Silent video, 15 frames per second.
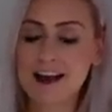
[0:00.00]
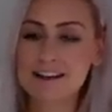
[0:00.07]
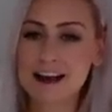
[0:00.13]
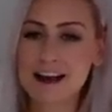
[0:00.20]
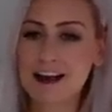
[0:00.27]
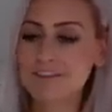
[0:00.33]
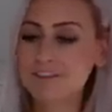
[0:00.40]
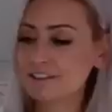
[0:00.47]

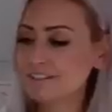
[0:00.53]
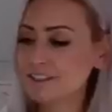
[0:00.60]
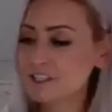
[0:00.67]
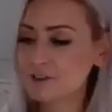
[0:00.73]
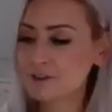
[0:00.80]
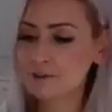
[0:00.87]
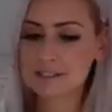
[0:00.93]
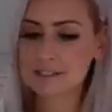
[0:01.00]
haven't
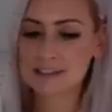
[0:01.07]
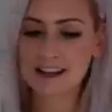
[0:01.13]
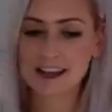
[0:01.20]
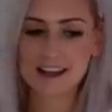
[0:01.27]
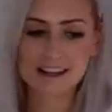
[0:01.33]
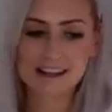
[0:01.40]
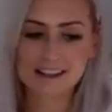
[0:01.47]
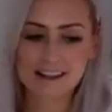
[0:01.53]
scripted
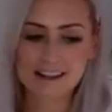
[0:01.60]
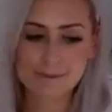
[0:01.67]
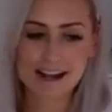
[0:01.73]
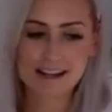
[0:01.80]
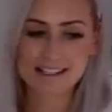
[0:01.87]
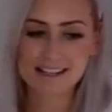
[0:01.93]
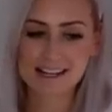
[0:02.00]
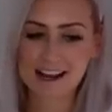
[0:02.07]
anything about
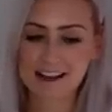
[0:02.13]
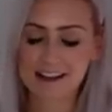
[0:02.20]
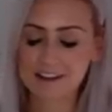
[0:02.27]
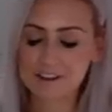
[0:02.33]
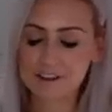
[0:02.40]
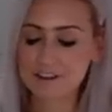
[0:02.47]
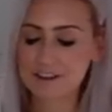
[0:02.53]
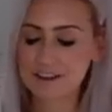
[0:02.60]
today. I
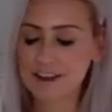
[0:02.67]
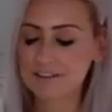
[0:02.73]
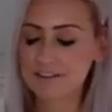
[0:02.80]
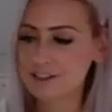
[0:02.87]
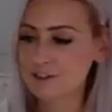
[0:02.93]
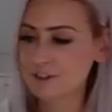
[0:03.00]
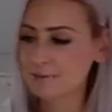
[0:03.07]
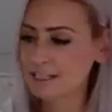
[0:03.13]
don't ever
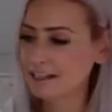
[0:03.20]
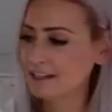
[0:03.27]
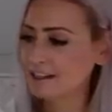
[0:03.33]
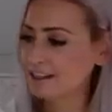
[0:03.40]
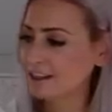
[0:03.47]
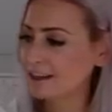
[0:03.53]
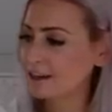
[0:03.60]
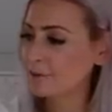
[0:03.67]
script
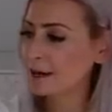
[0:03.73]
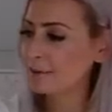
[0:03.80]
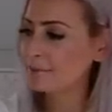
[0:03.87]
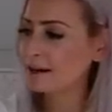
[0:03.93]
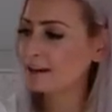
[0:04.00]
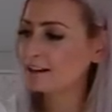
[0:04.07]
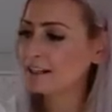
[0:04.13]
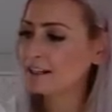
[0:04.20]
anything anyway,
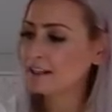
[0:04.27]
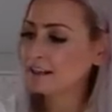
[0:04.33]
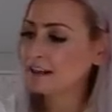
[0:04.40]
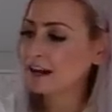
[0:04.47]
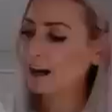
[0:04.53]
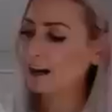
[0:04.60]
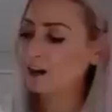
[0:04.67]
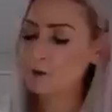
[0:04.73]
but
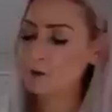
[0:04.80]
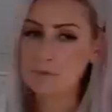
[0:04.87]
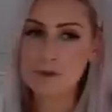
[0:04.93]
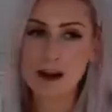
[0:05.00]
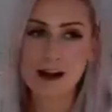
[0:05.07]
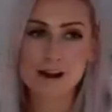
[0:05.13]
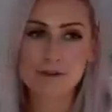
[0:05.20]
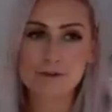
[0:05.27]

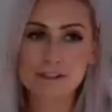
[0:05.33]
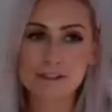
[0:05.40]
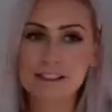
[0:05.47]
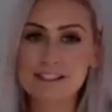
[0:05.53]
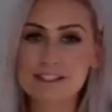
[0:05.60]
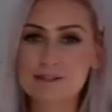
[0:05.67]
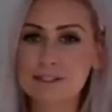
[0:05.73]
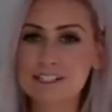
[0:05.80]
I really
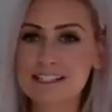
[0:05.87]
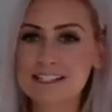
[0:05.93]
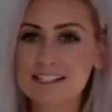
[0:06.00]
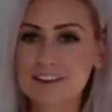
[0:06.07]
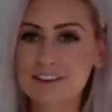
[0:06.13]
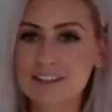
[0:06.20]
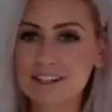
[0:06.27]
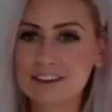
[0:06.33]
just wanted to get
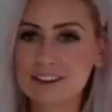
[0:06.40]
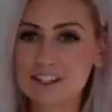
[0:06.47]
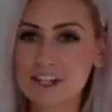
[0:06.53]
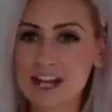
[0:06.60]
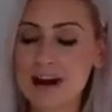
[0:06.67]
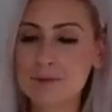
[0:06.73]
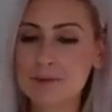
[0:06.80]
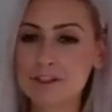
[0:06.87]
on here and
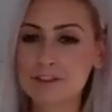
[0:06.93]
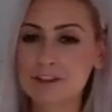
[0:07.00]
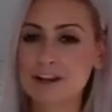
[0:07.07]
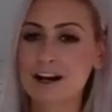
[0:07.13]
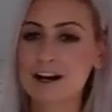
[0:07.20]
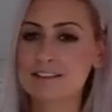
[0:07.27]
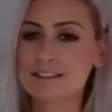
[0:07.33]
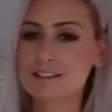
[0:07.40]
chat with you
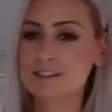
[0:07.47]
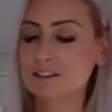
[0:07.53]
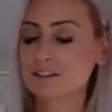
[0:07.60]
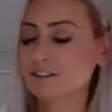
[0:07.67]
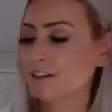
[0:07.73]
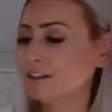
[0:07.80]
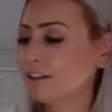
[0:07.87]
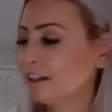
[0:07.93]
guys. So
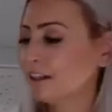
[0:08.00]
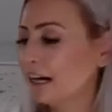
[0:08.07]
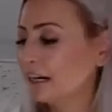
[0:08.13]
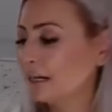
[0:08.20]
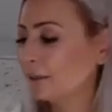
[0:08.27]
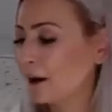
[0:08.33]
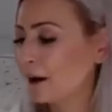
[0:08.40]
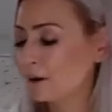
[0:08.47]

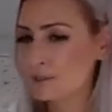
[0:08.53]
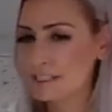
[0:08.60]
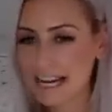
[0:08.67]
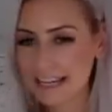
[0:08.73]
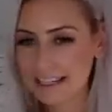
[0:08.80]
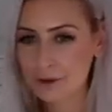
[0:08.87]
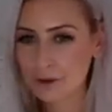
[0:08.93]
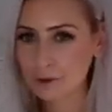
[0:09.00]
I will
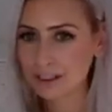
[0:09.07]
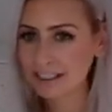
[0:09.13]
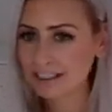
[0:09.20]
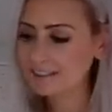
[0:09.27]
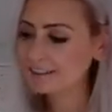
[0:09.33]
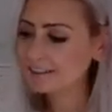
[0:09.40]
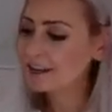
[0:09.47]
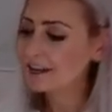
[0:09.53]
take your
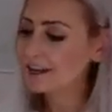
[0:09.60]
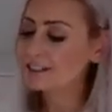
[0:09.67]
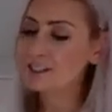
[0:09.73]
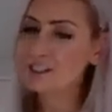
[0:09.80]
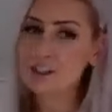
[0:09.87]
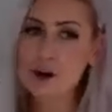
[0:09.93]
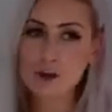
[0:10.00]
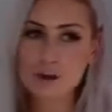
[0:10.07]
lead.
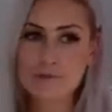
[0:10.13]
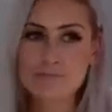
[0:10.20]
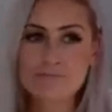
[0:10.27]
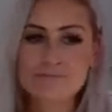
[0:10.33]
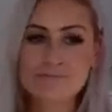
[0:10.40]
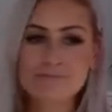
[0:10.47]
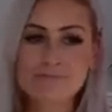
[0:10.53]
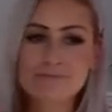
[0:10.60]
So
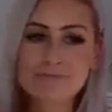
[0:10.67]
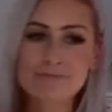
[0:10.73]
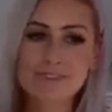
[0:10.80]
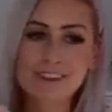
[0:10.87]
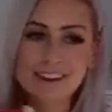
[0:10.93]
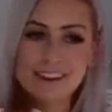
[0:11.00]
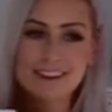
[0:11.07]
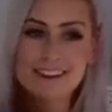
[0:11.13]

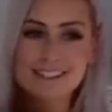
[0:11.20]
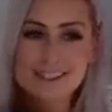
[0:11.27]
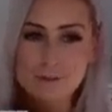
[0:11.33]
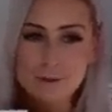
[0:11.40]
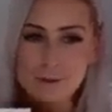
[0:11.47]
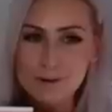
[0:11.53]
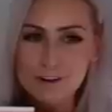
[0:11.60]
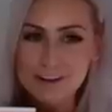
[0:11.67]
this
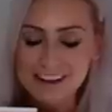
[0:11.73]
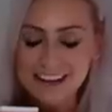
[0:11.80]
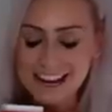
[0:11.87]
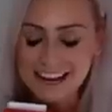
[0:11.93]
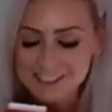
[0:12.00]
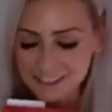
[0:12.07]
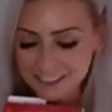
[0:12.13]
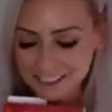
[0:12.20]
book,
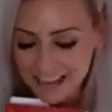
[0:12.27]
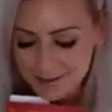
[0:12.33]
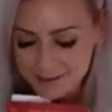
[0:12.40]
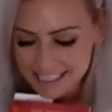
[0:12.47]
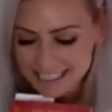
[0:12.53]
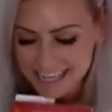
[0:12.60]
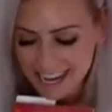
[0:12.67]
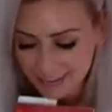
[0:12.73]
okay, so let
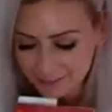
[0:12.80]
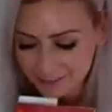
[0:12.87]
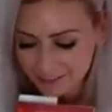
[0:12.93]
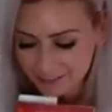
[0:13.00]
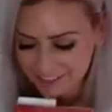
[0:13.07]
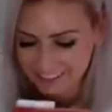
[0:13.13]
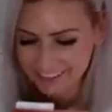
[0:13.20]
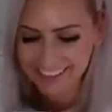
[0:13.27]
me tell
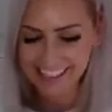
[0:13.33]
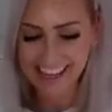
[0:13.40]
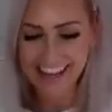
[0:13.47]
you,